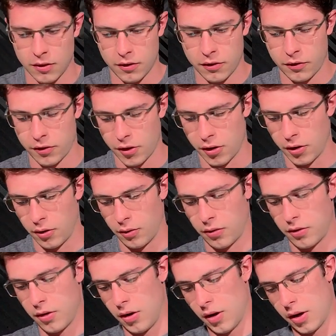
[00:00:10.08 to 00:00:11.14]
So
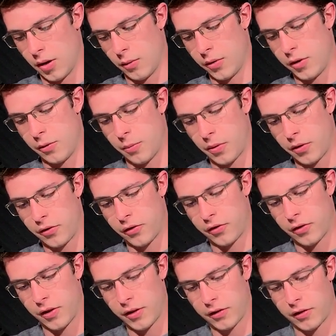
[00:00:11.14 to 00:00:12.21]
when you purchase
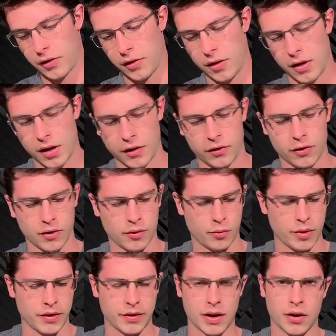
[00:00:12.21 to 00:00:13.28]
this, it
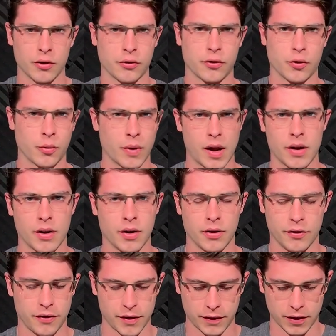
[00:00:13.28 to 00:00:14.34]
retails for around
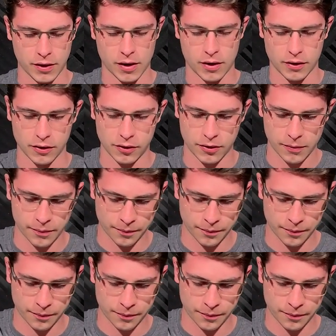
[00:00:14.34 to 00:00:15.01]
$150.